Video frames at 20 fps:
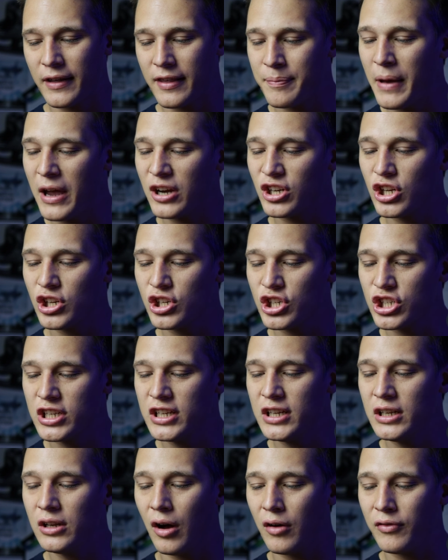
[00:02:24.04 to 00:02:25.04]
a special
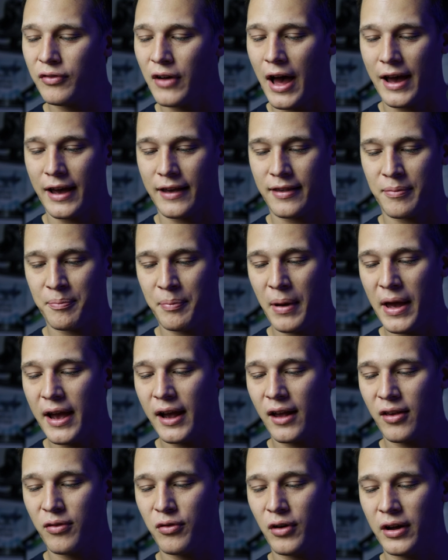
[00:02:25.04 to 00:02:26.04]
sheet of ice
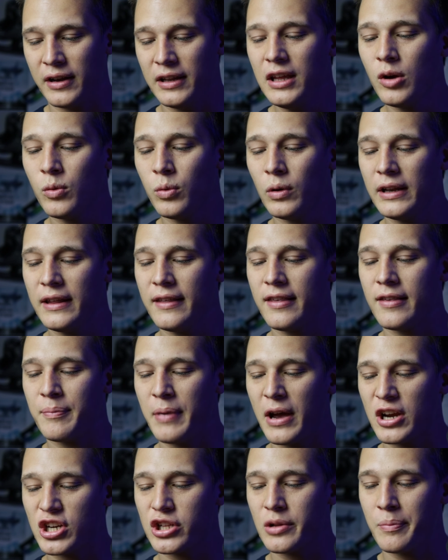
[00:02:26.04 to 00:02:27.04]
begs for an equally
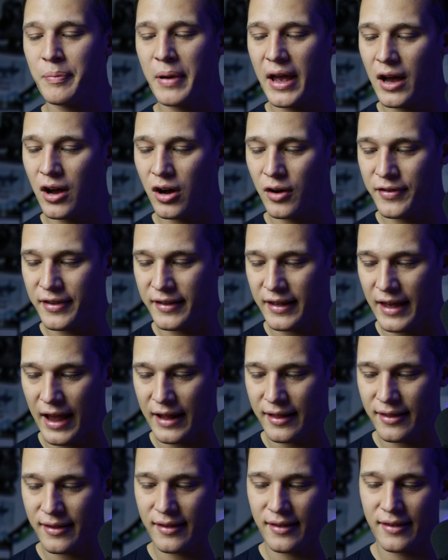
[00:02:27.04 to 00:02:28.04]
special pair of
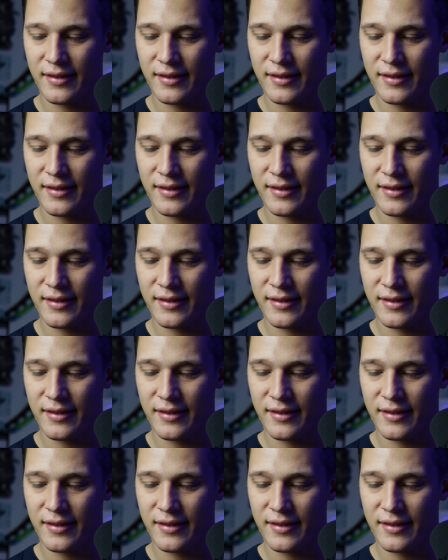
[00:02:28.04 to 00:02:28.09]
skates.